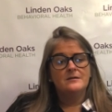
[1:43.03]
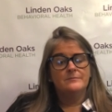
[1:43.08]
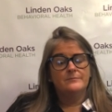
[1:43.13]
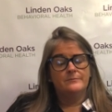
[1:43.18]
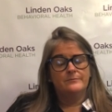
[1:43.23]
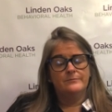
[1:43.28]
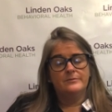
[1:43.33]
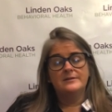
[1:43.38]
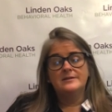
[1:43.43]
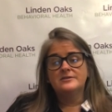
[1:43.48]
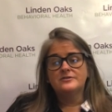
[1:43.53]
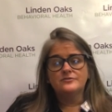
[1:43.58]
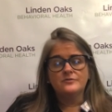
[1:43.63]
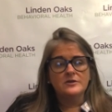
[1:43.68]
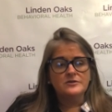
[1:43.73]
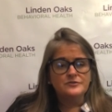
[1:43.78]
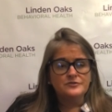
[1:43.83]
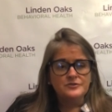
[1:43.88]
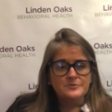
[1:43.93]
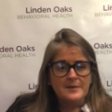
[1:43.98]
But the
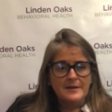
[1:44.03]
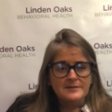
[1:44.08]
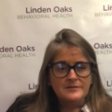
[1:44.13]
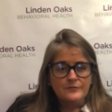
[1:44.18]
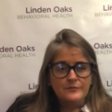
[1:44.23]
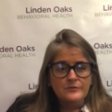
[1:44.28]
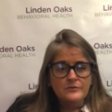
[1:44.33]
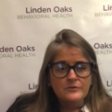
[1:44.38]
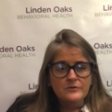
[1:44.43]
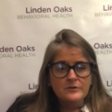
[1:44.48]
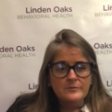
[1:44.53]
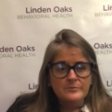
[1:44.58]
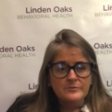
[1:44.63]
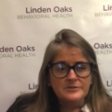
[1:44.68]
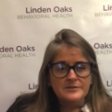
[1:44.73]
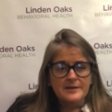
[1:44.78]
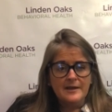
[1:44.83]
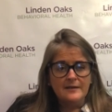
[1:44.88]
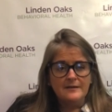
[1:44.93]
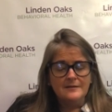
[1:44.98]
stress response for you could
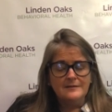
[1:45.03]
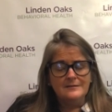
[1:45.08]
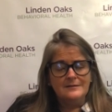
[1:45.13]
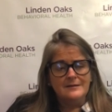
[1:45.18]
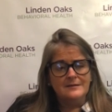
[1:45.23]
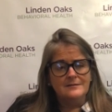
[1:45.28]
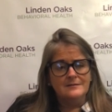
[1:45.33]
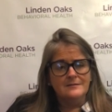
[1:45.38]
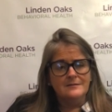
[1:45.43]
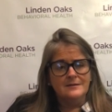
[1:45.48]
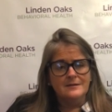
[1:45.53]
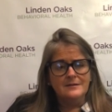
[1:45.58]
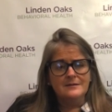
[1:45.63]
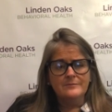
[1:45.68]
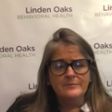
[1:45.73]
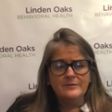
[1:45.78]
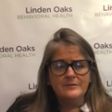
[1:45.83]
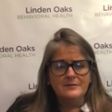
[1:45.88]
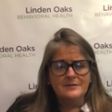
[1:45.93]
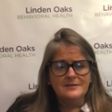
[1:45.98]
present in
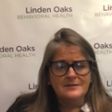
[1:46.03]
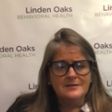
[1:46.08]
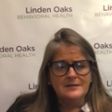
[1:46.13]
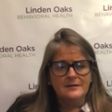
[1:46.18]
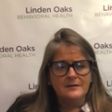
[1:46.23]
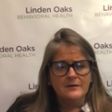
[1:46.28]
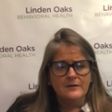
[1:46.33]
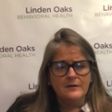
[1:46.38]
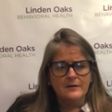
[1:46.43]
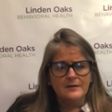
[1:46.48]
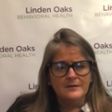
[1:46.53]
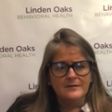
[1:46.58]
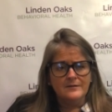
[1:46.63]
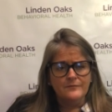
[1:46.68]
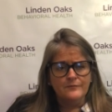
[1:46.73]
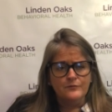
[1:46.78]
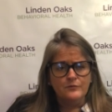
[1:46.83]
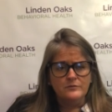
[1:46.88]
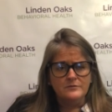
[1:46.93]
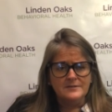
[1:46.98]
inability to get a
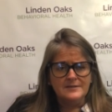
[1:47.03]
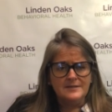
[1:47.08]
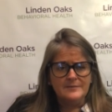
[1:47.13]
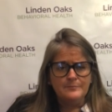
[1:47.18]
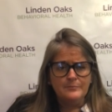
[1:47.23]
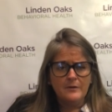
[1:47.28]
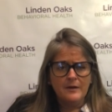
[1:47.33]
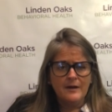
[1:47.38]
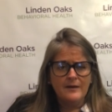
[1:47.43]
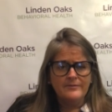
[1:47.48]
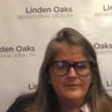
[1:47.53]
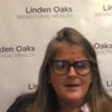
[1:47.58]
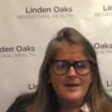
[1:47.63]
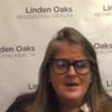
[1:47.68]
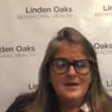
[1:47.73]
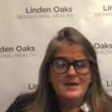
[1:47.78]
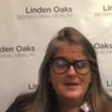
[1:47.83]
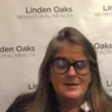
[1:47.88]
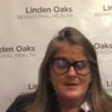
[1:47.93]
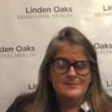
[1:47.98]
full deep breath.
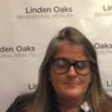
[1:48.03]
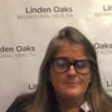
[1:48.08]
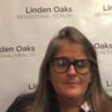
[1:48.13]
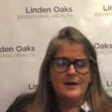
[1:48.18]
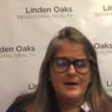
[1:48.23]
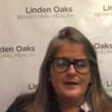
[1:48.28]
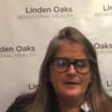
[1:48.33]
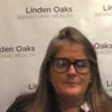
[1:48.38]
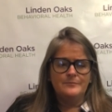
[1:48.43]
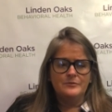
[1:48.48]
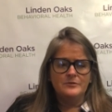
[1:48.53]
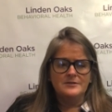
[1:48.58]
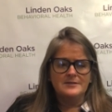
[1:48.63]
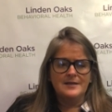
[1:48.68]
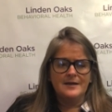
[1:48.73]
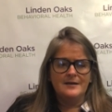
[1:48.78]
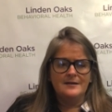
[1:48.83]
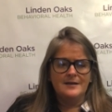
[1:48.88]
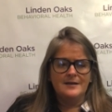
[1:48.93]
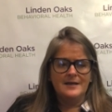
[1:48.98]
It might
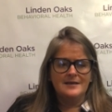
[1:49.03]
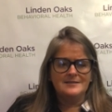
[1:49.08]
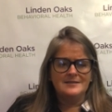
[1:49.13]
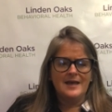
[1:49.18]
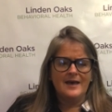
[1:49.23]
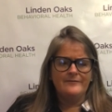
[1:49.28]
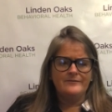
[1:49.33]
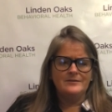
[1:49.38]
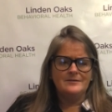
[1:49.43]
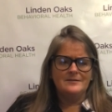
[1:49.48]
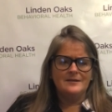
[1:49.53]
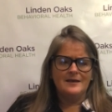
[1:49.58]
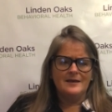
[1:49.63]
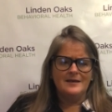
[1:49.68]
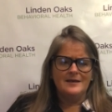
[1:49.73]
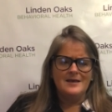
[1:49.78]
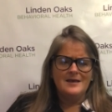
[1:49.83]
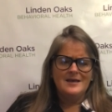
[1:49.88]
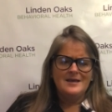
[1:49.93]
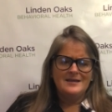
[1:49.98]
present as having
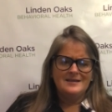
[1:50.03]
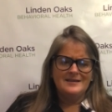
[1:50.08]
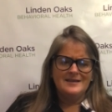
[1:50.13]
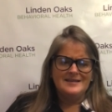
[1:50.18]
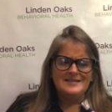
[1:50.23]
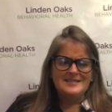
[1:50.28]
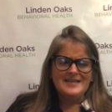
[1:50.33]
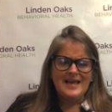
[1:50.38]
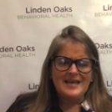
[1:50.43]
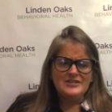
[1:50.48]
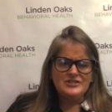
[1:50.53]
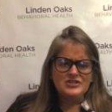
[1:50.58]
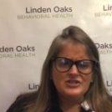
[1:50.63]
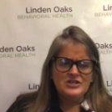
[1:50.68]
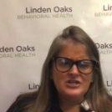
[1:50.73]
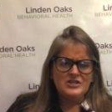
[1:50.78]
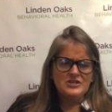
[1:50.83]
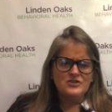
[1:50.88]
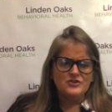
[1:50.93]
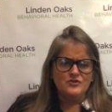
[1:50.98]
like
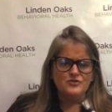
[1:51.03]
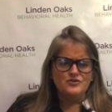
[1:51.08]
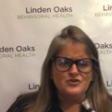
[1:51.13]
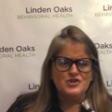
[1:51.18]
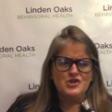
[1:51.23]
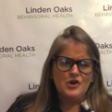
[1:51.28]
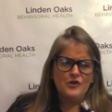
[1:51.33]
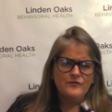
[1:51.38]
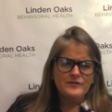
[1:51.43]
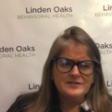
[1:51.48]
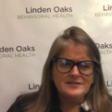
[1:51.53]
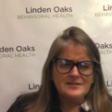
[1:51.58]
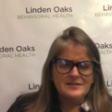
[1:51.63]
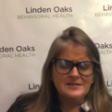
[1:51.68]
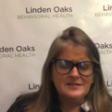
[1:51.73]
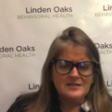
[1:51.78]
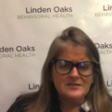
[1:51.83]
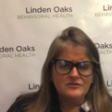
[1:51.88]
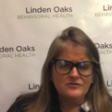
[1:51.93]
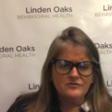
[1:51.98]
tension or
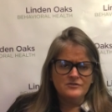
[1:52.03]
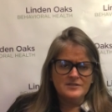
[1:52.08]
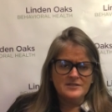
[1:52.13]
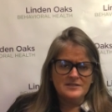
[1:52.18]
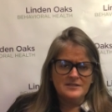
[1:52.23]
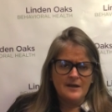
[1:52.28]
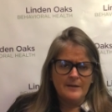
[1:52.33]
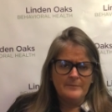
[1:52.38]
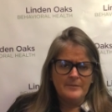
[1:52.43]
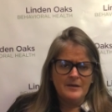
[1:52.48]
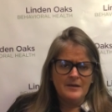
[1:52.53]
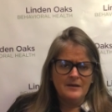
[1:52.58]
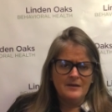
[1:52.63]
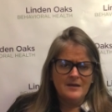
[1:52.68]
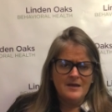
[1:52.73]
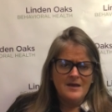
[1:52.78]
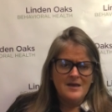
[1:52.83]
nervousness in your stomach.